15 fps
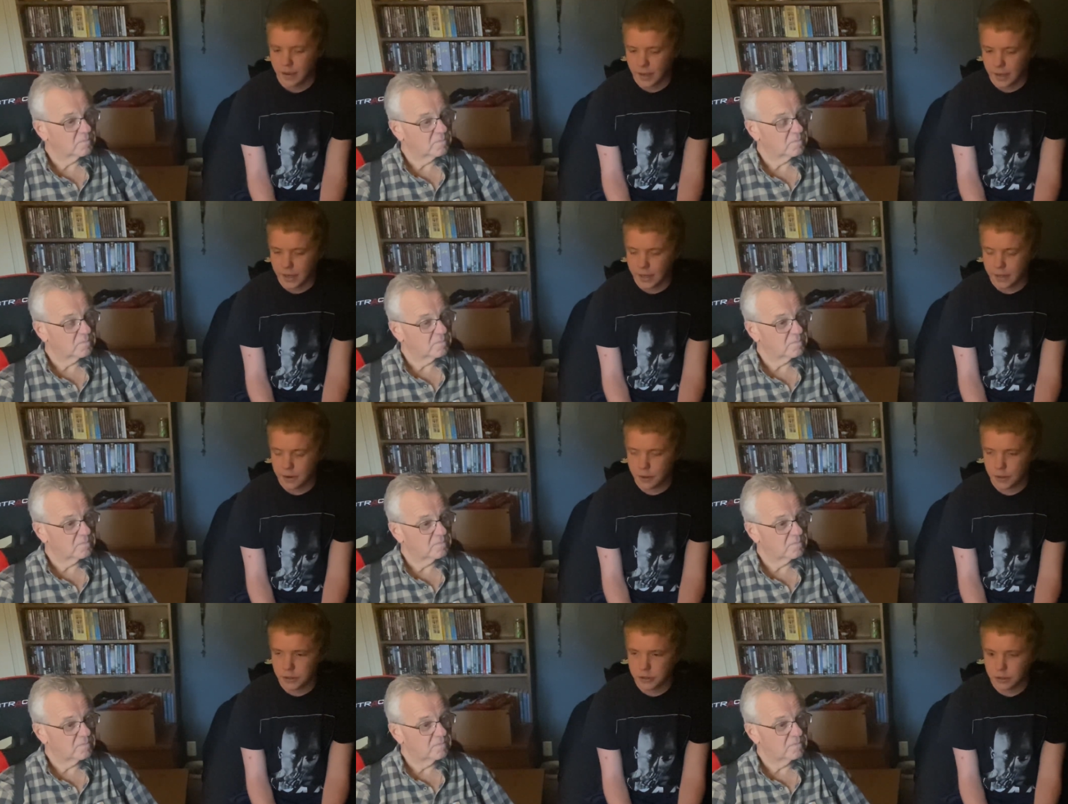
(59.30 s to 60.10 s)
Speaker 1: I know
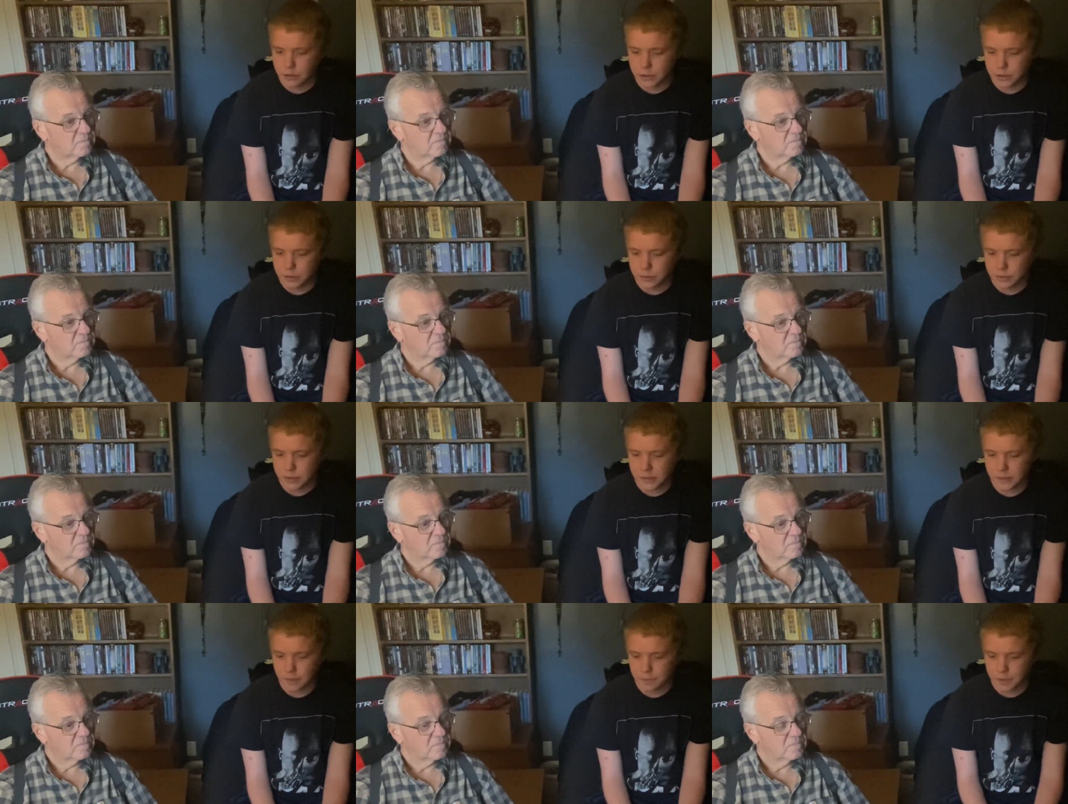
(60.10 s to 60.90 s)
I showed you
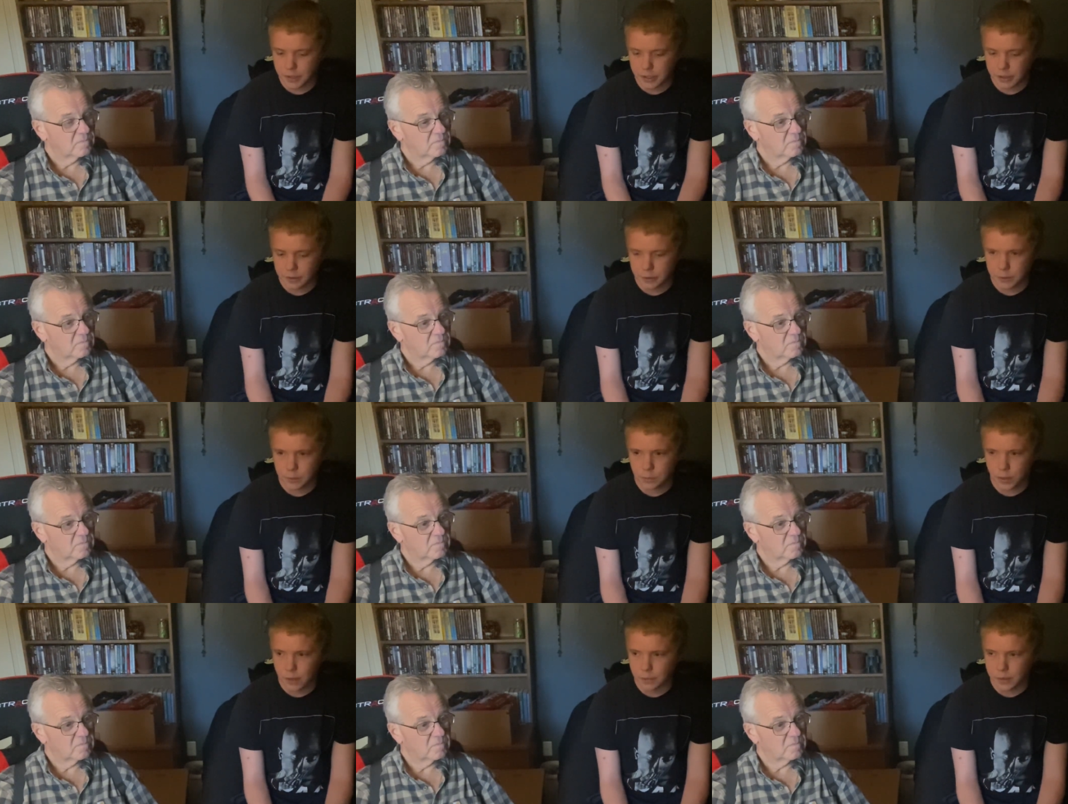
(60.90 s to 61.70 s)
some videos
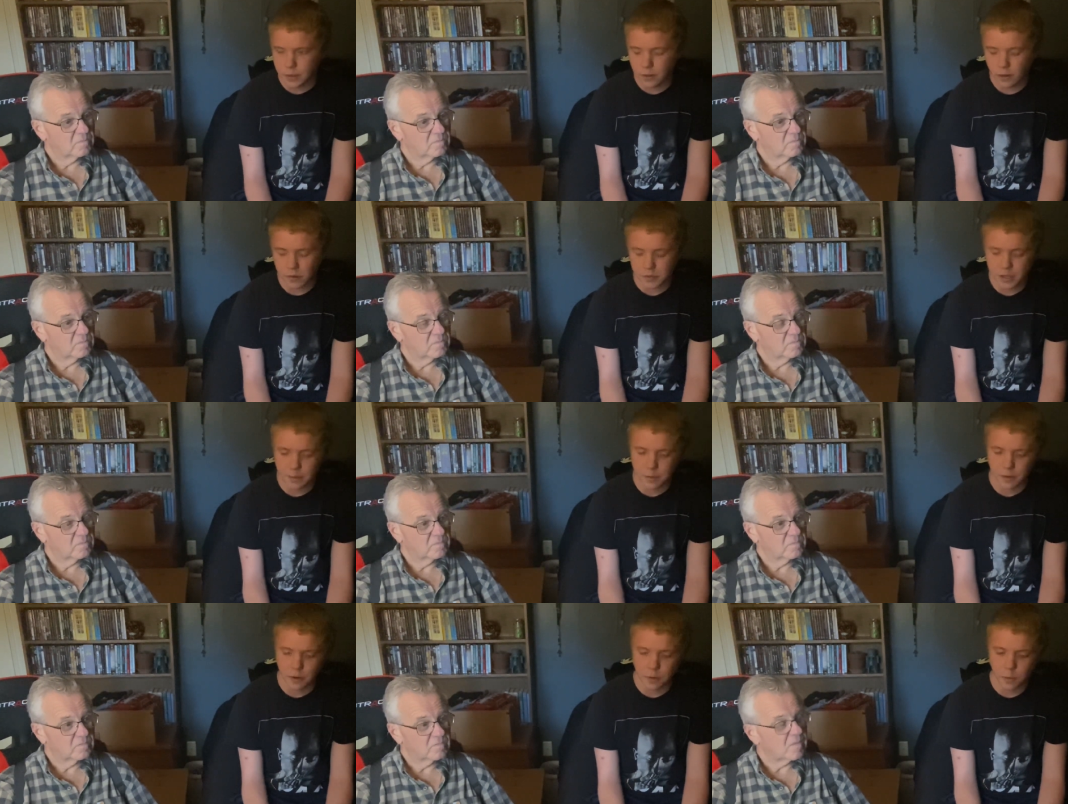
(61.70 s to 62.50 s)
probably a long time
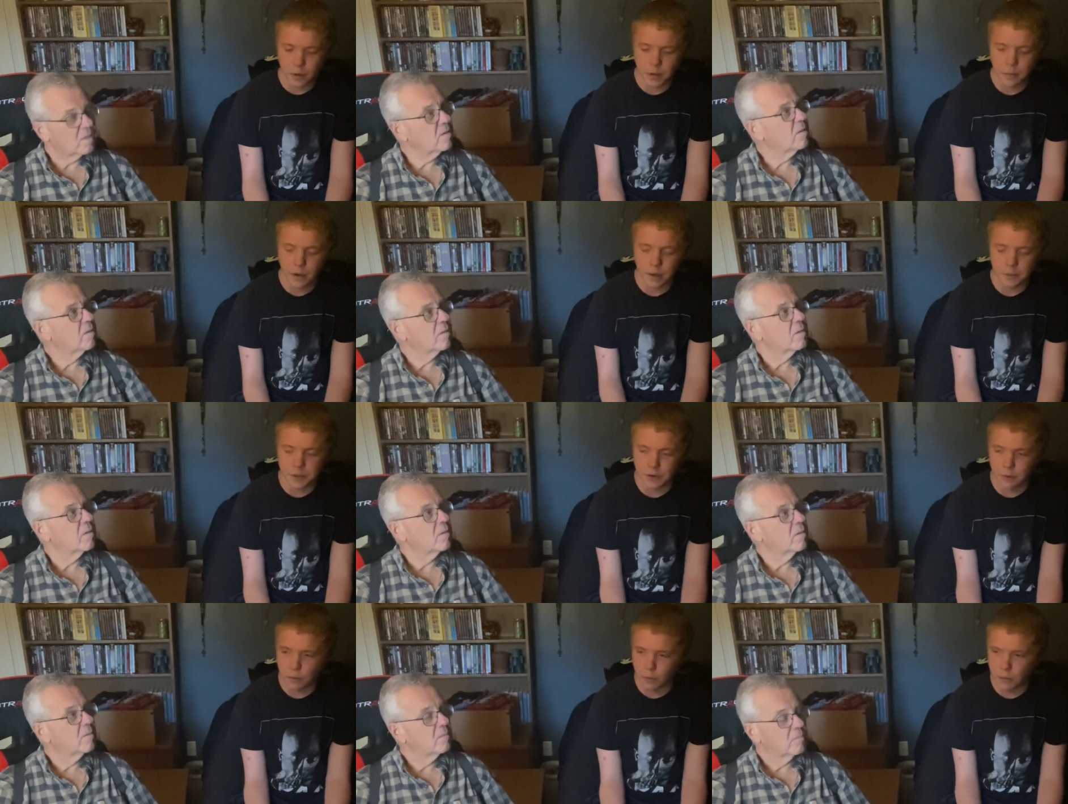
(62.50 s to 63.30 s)
ago to where you probably
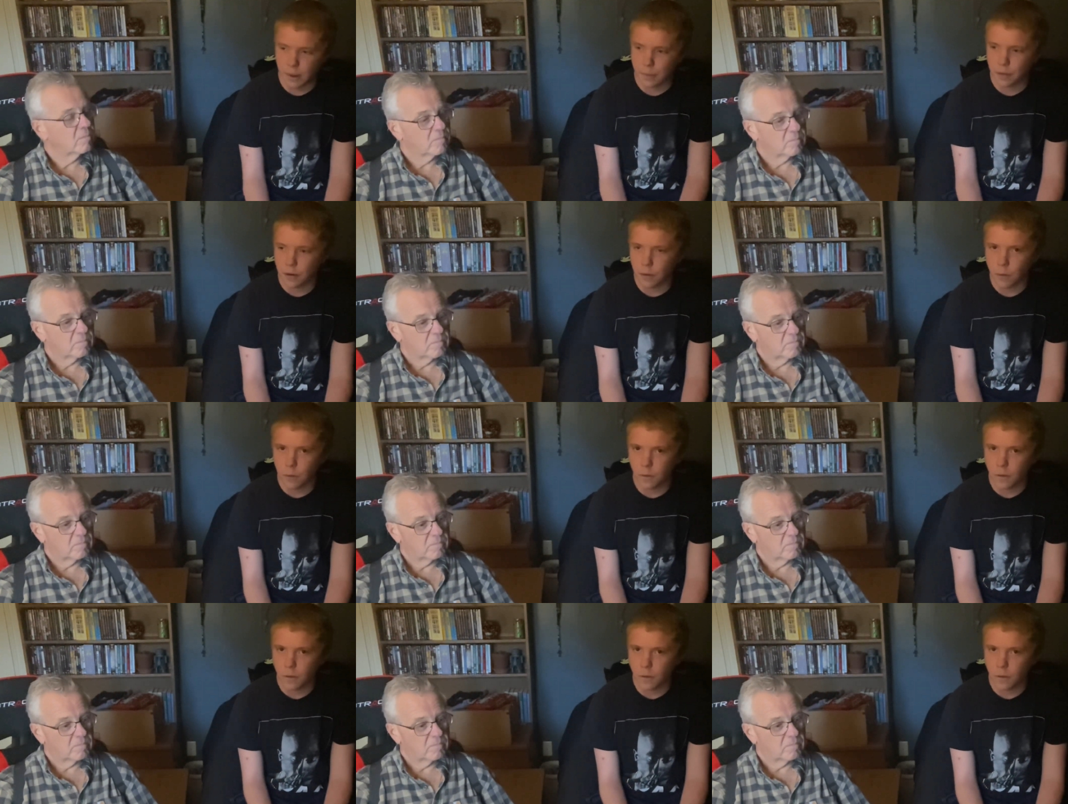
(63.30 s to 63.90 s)
don't remember a whole